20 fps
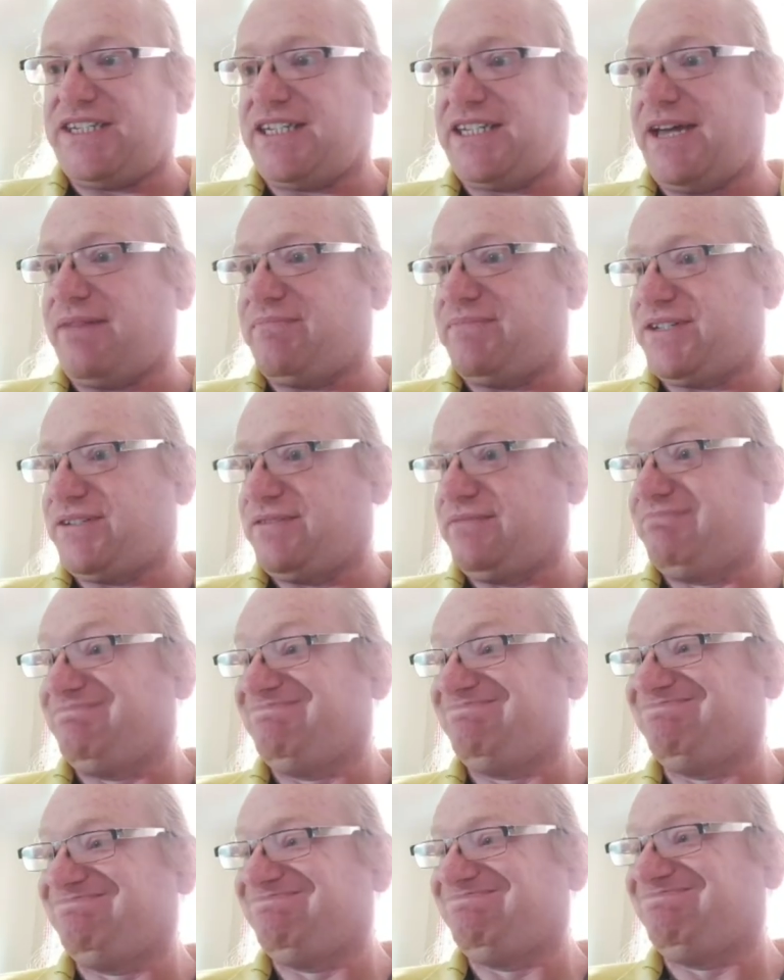SEMS.
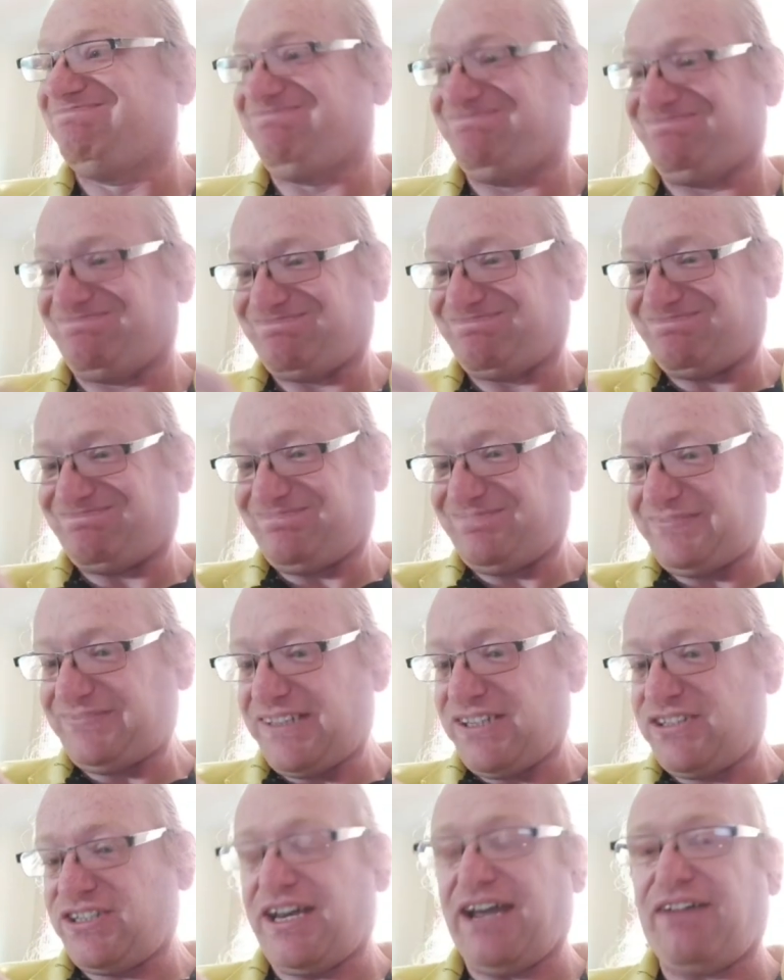
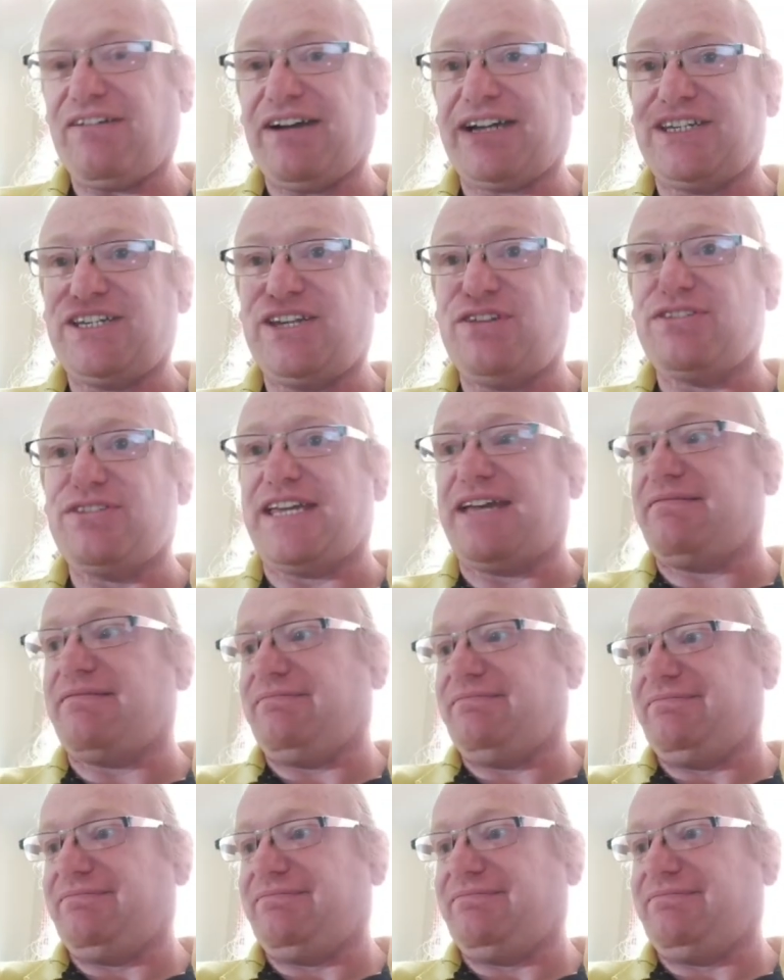So now I can use it.